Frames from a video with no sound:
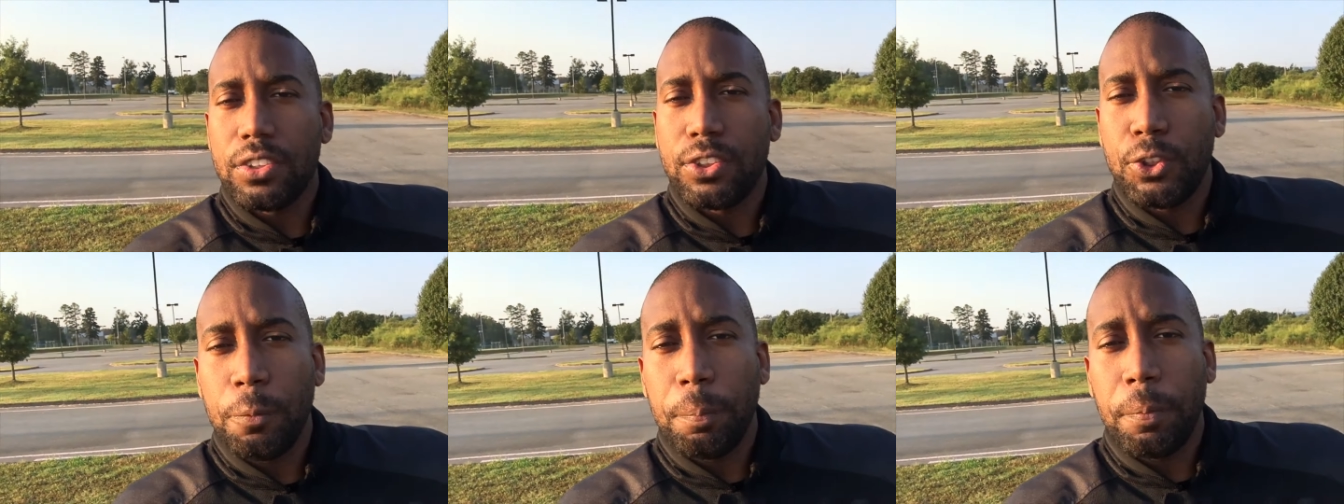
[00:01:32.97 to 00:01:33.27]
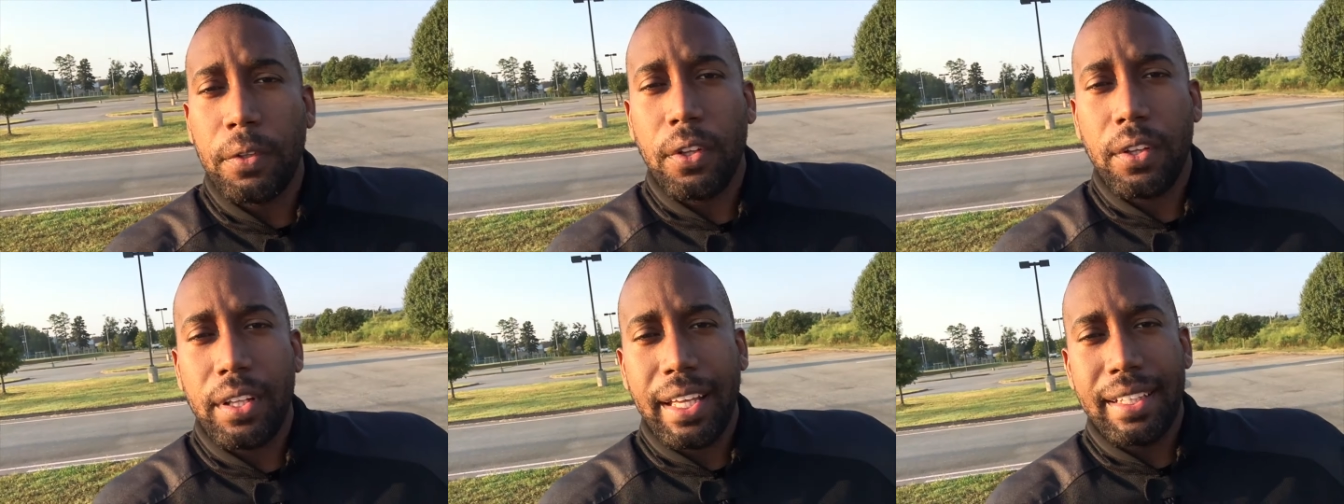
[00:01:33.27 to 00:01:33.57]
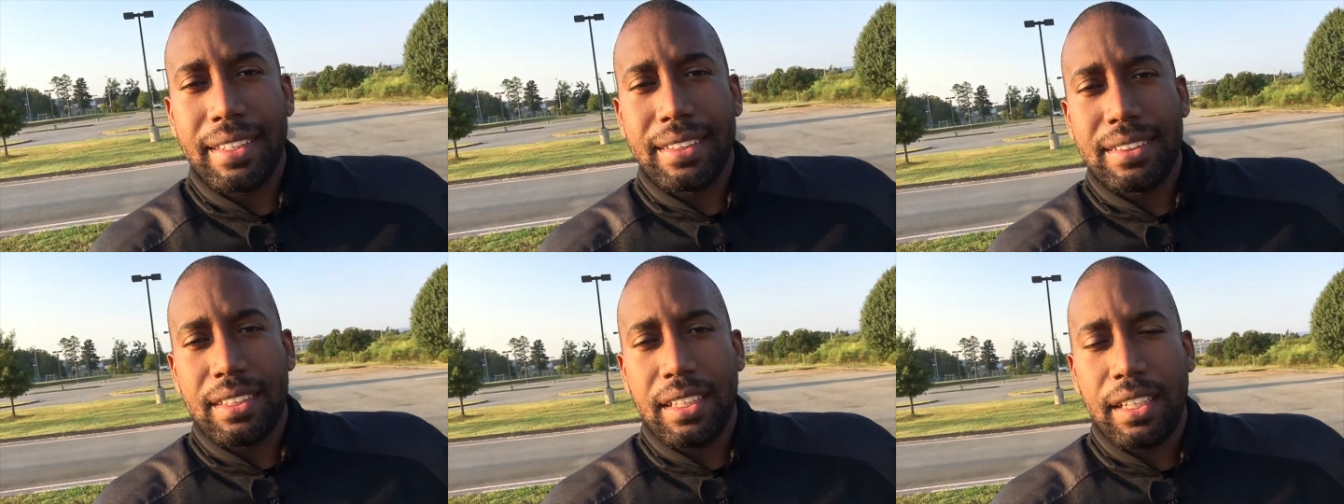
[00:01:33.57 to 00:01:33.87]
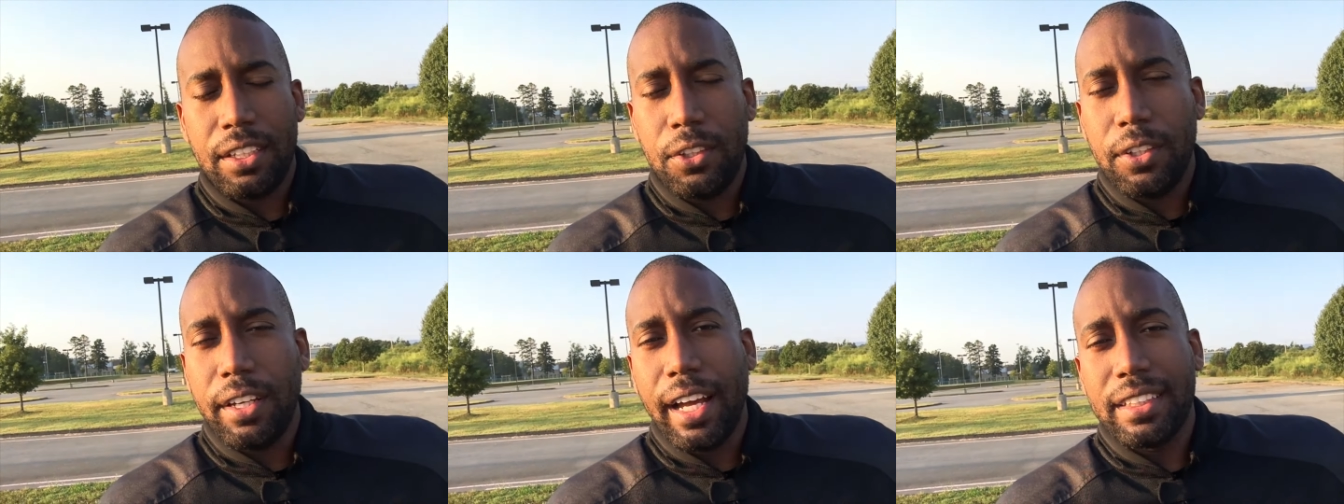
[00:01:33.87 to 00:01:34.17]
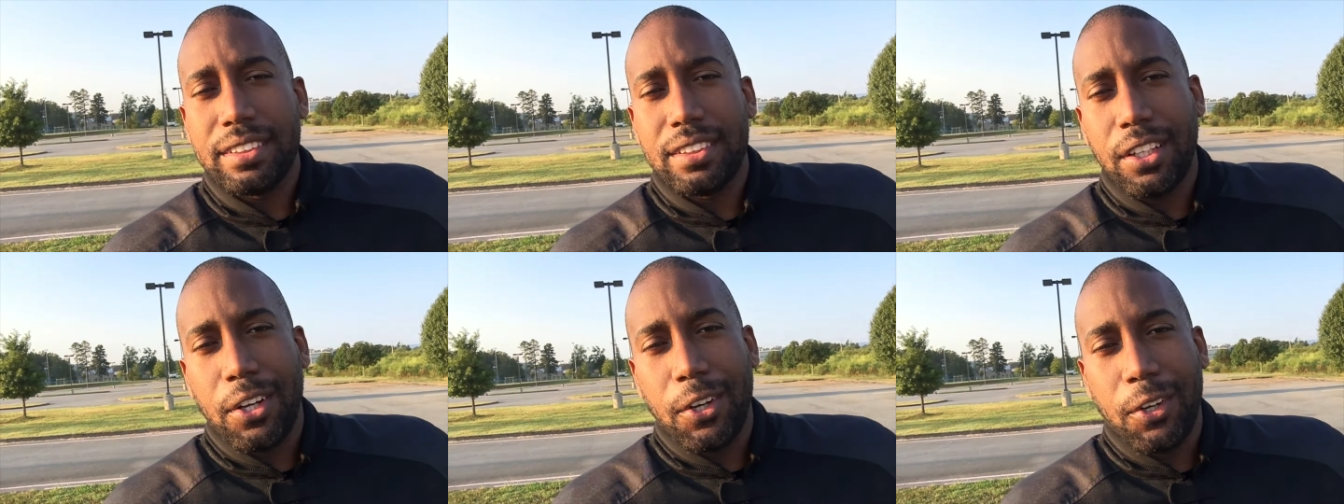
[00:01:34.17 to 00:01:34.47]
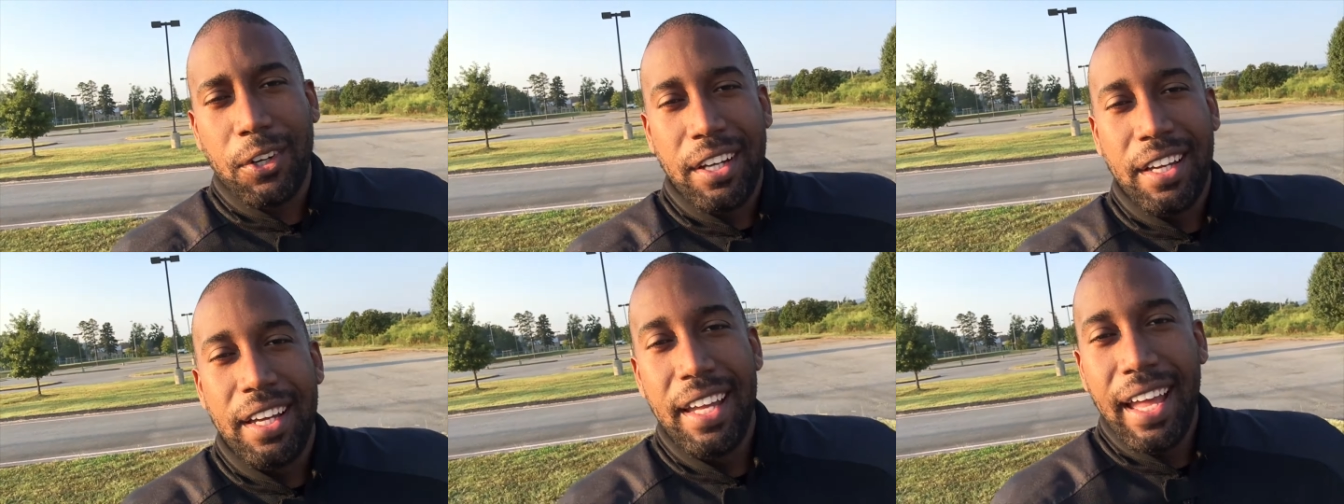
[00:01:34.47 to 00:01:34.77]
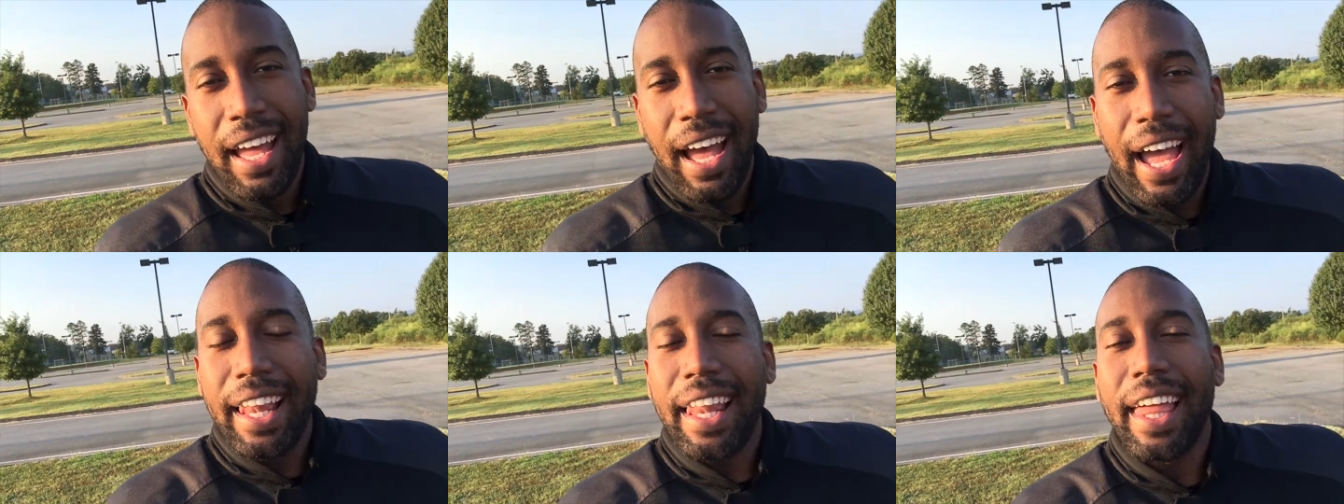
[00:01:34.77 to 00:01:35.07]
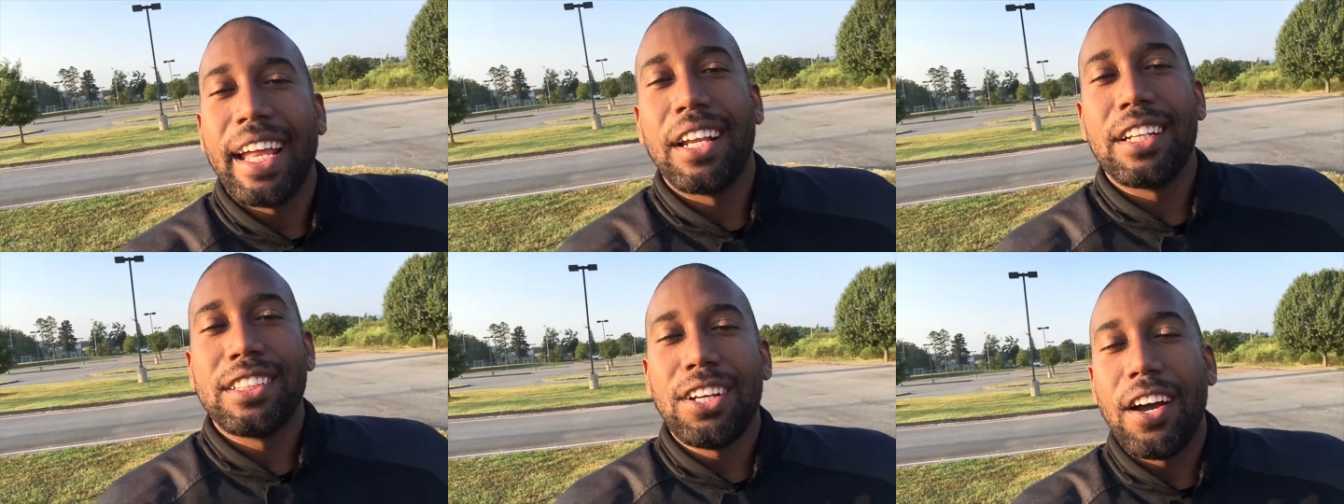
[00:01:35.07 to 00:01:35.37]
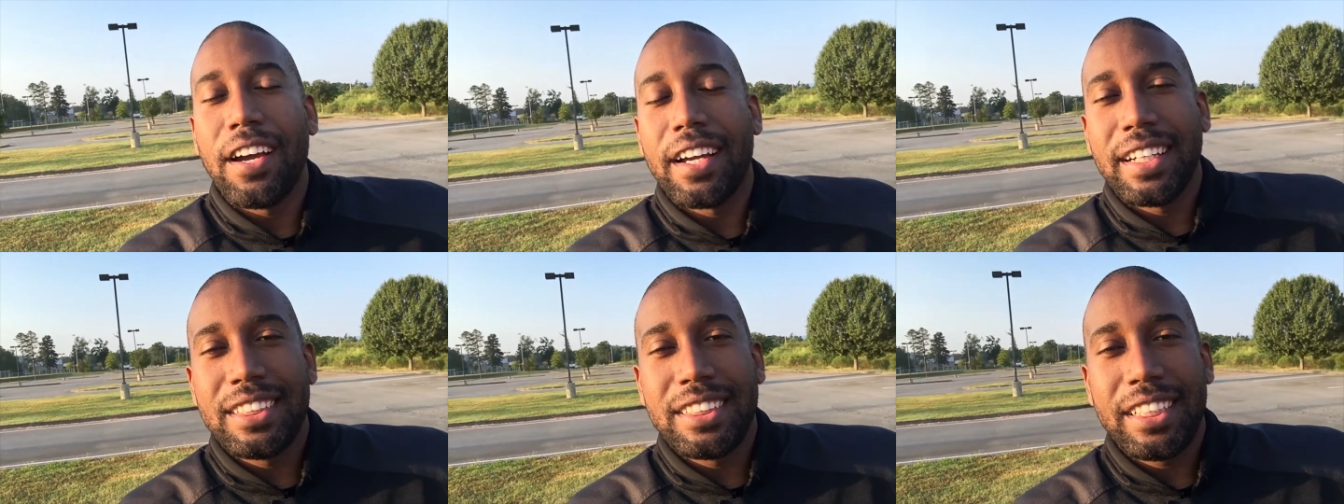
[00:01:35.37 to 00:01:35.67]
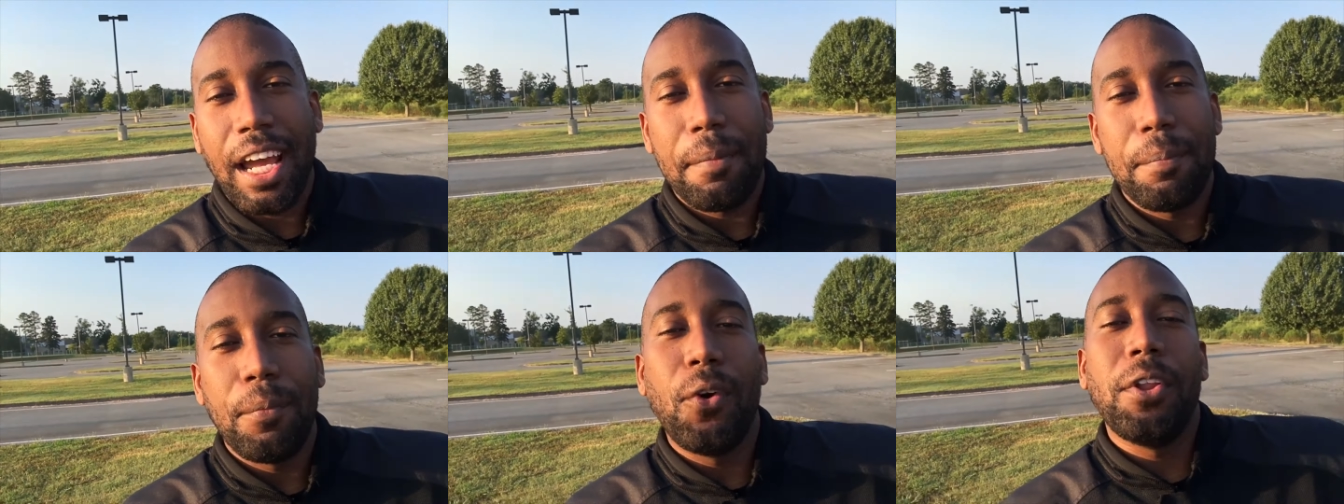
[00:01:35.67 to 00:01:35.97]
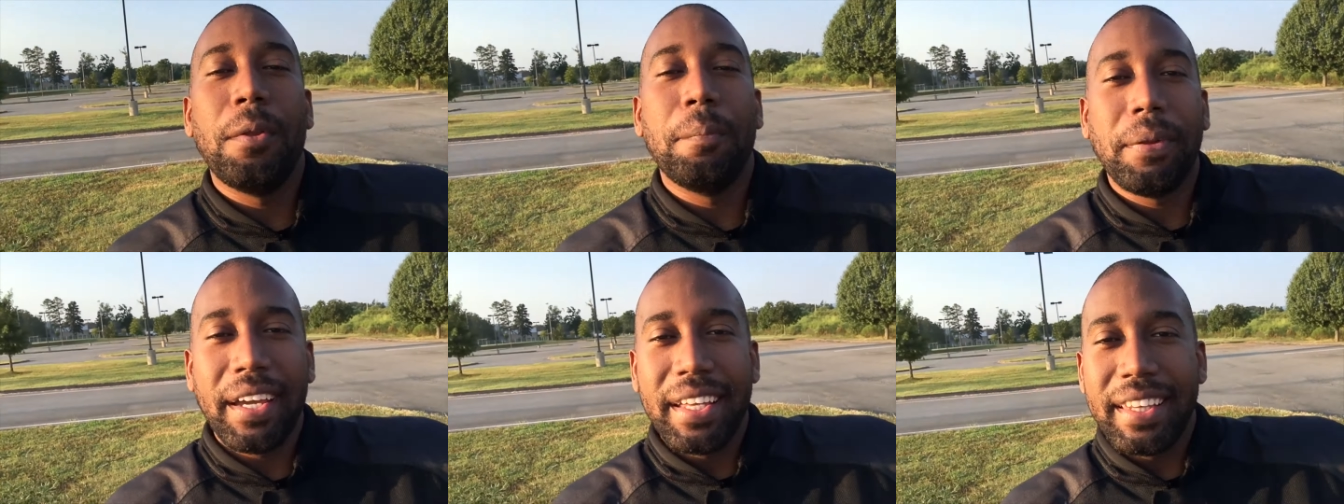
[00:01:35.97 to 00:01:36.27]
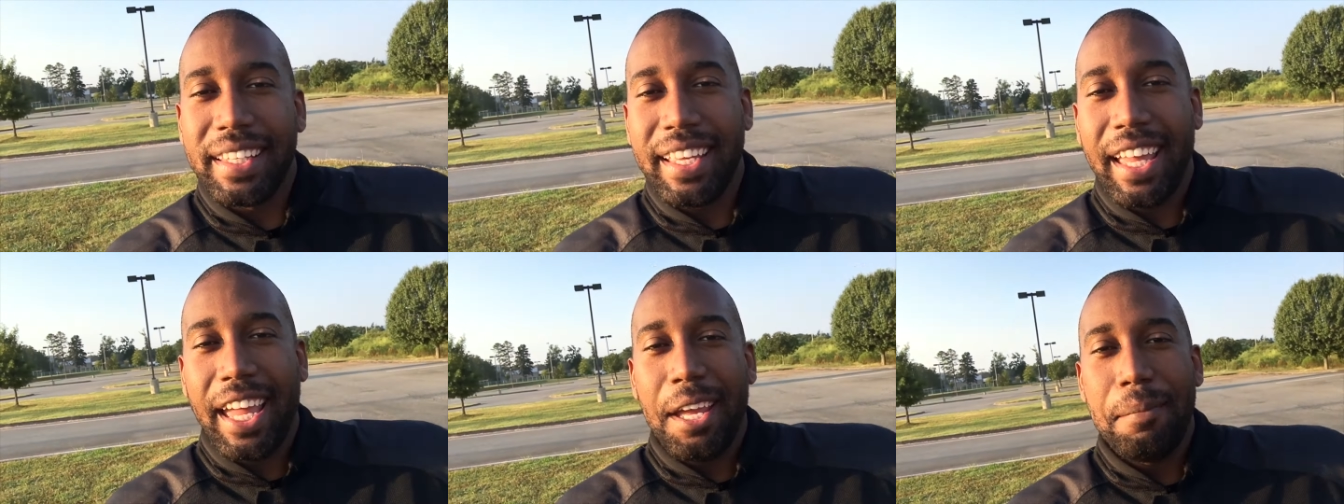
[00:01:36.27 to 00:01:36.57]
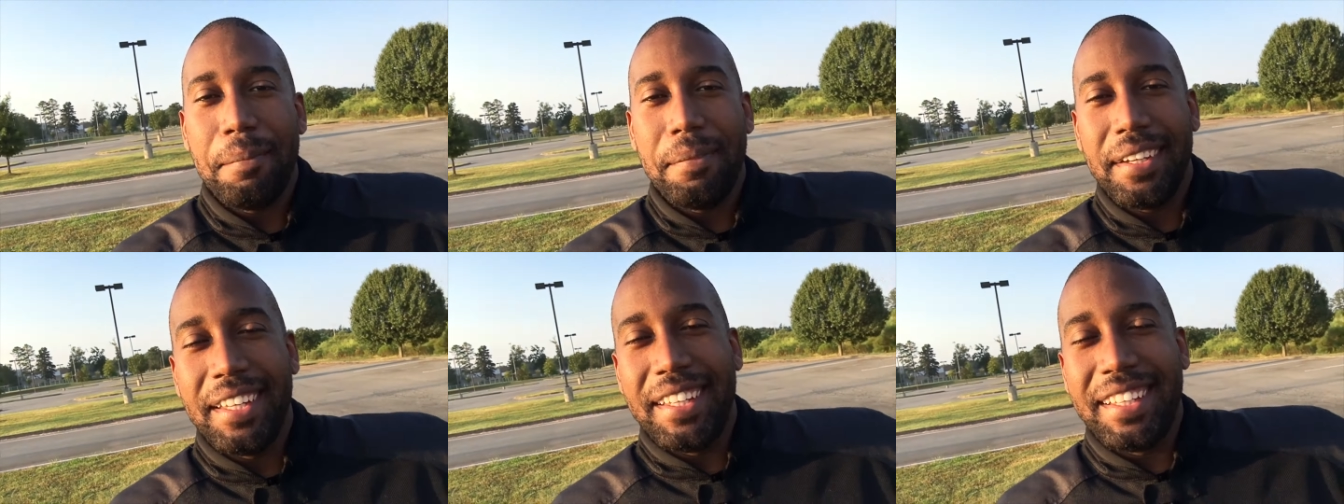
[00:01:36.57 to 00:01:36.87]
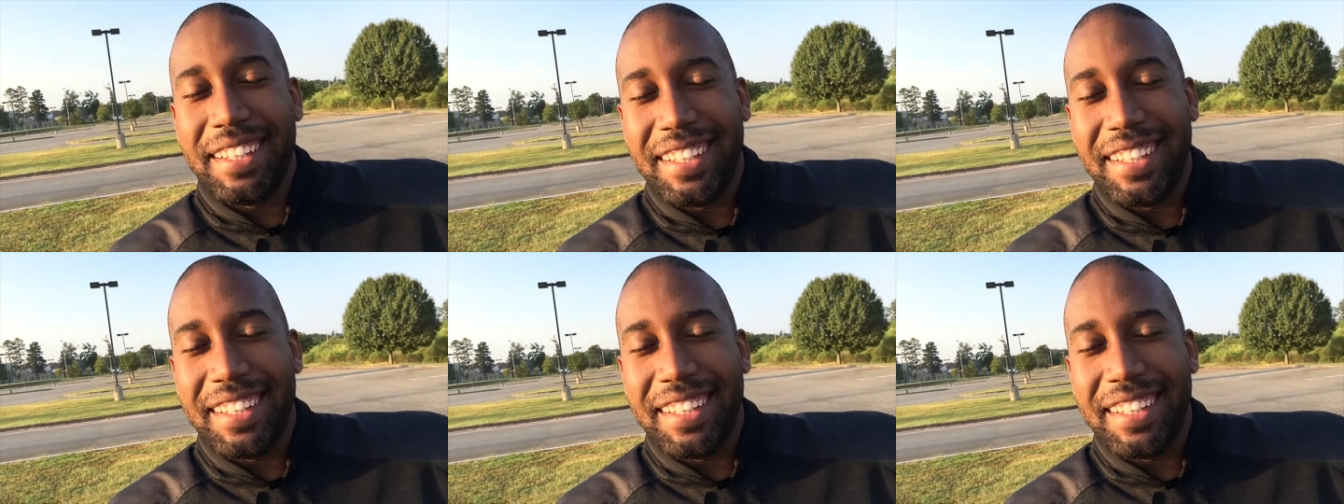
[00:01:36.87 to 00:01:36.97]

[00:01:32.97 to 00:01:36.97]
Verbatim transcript: Super low latency, and you guys know I like talking to chat more than playing the game.